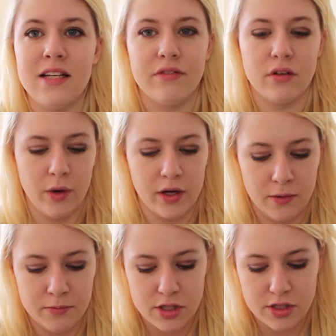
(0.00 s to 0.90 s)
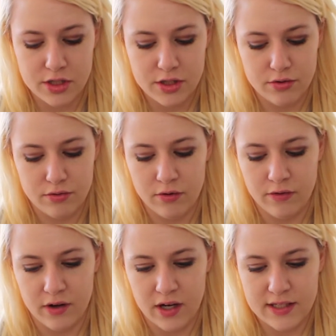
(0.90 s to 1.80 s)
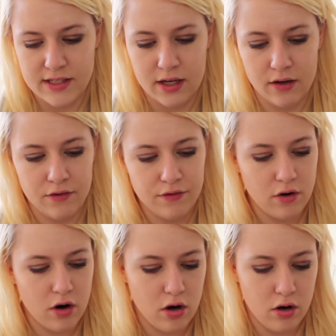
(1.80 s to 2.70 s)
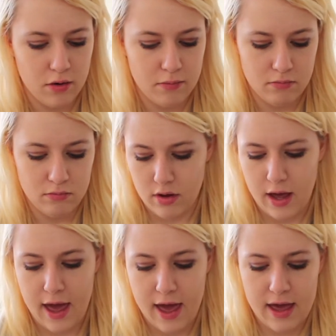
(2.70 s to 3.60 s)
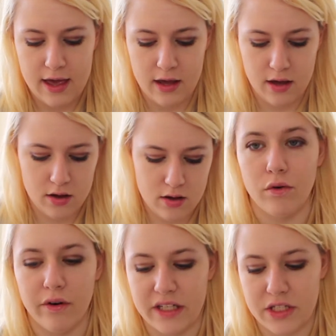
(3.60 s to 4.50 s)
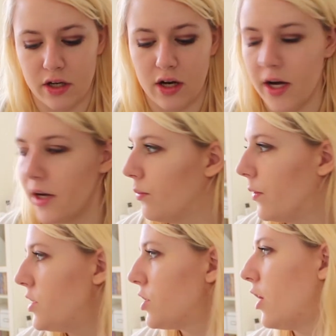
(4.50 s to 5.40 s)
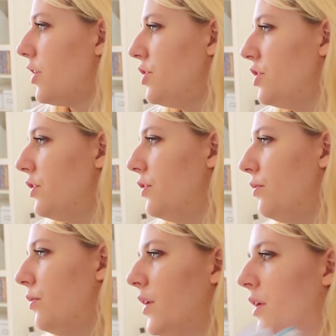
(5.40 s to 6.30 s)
even when I'm just revising from a revision guide, which I do